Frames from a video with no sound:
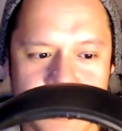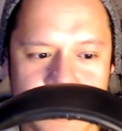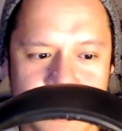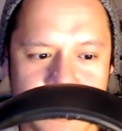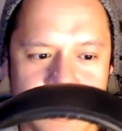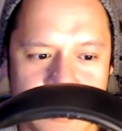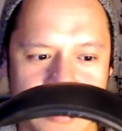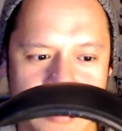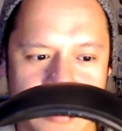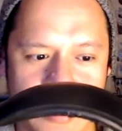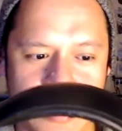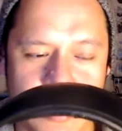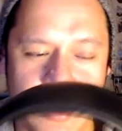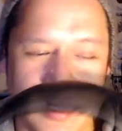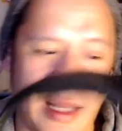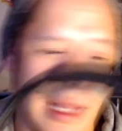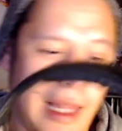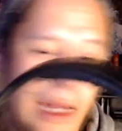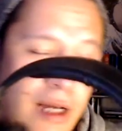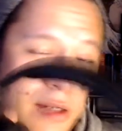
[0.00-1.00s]
it
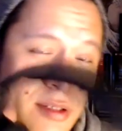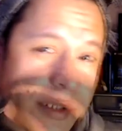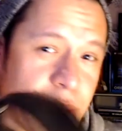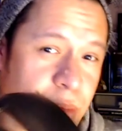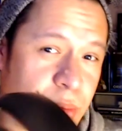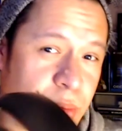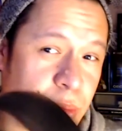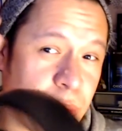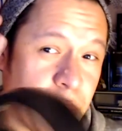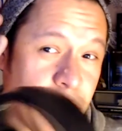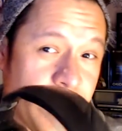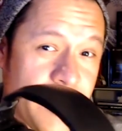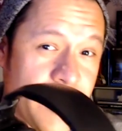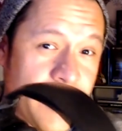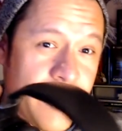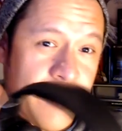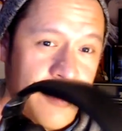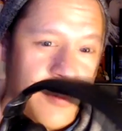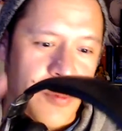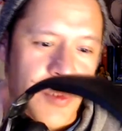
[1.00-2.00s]
allows some
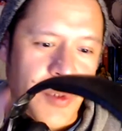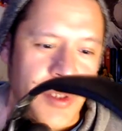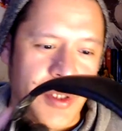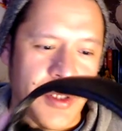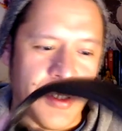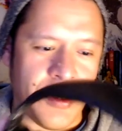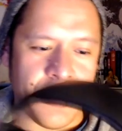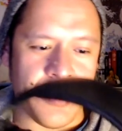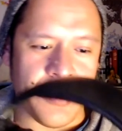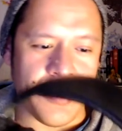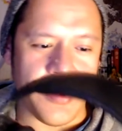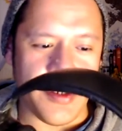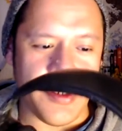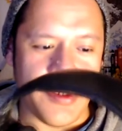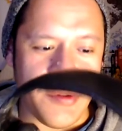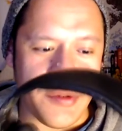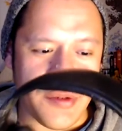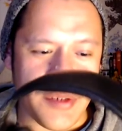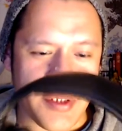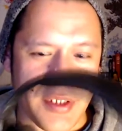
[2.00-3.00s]
breathing room when you're
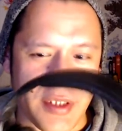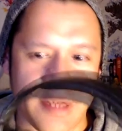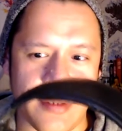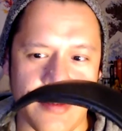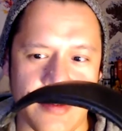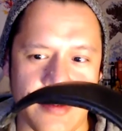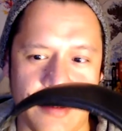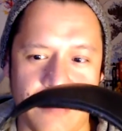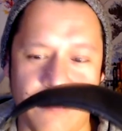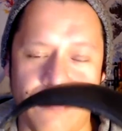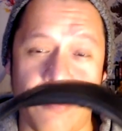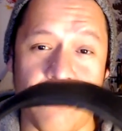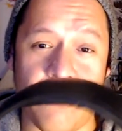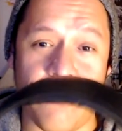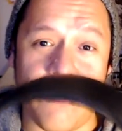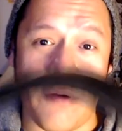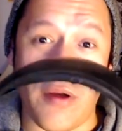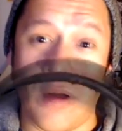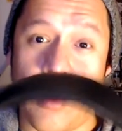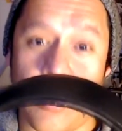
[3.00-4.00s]
using it for a
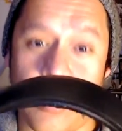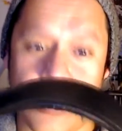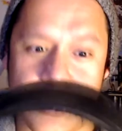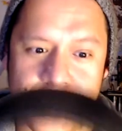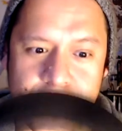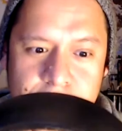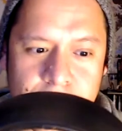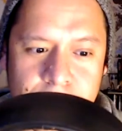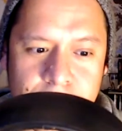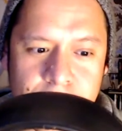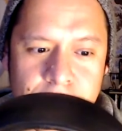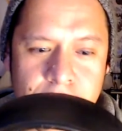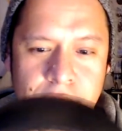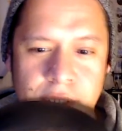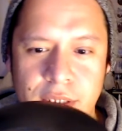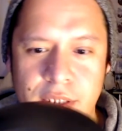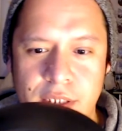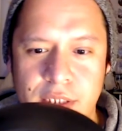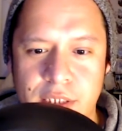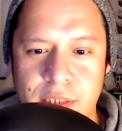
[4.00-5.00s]
very long time,
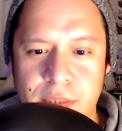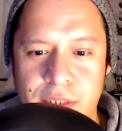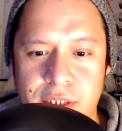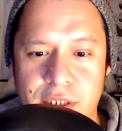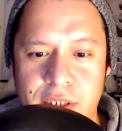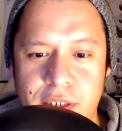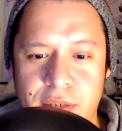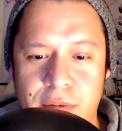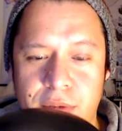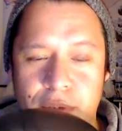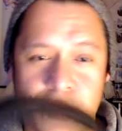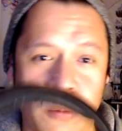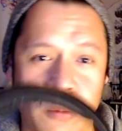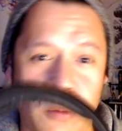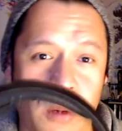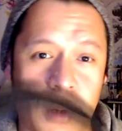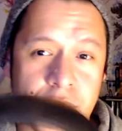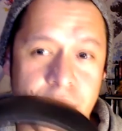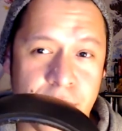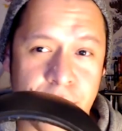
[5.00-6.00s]
especially when you're
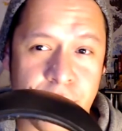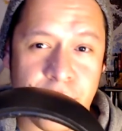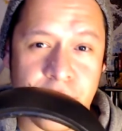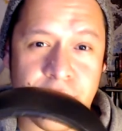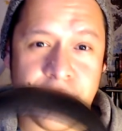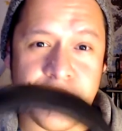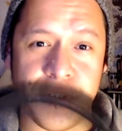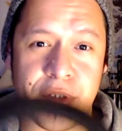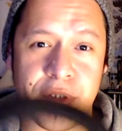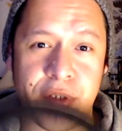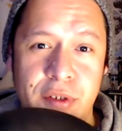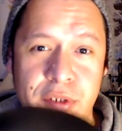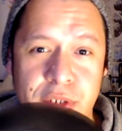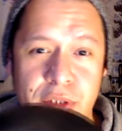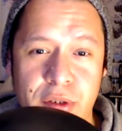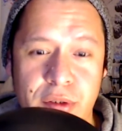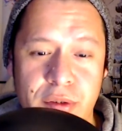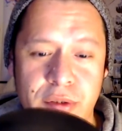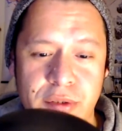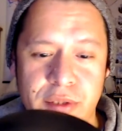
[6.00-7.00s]
watching movies or your
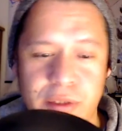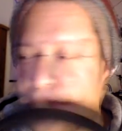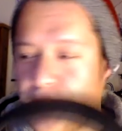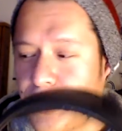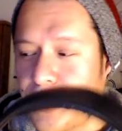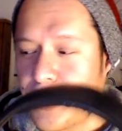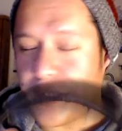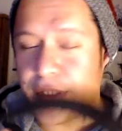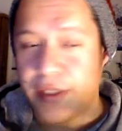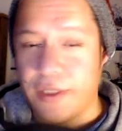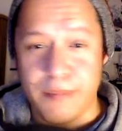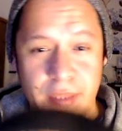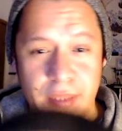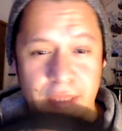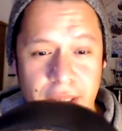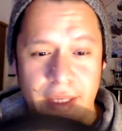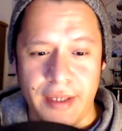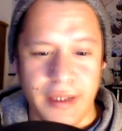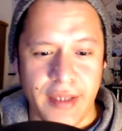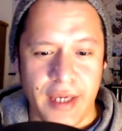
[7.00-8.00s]
shows or you're
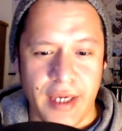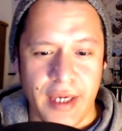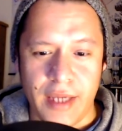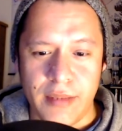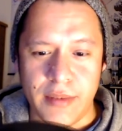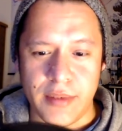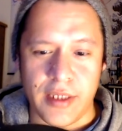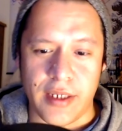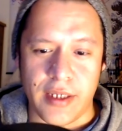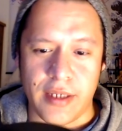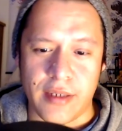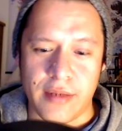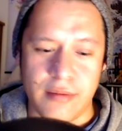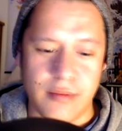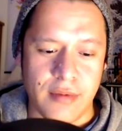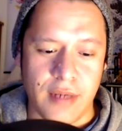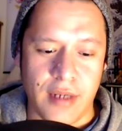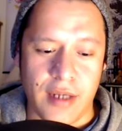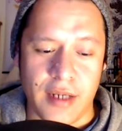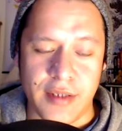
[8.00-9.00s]
playing games like
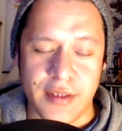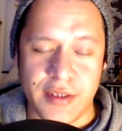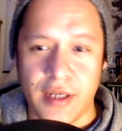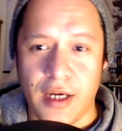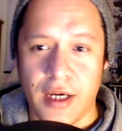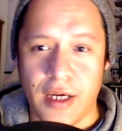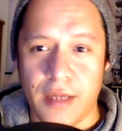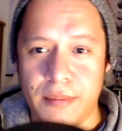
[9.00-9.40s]
nonstop.